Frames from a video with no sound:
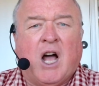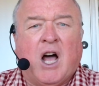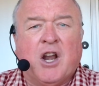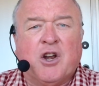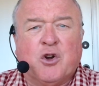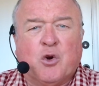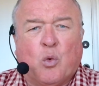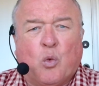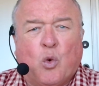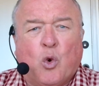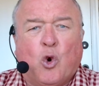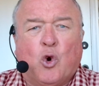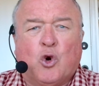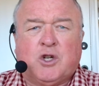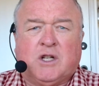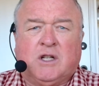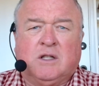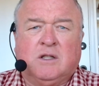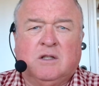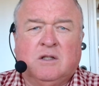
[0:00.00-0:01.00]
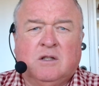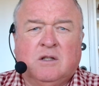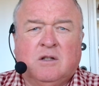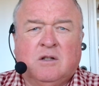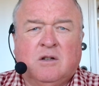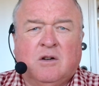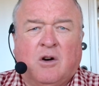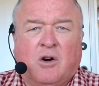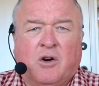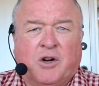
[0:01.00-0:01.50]
underwater
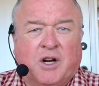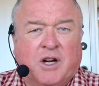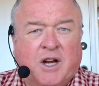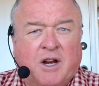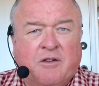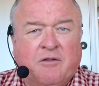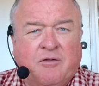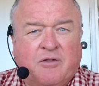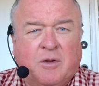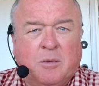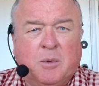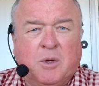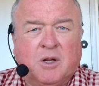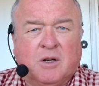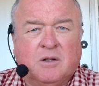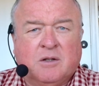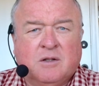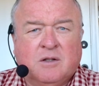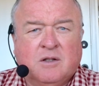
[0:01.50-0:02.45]
on an amphibian.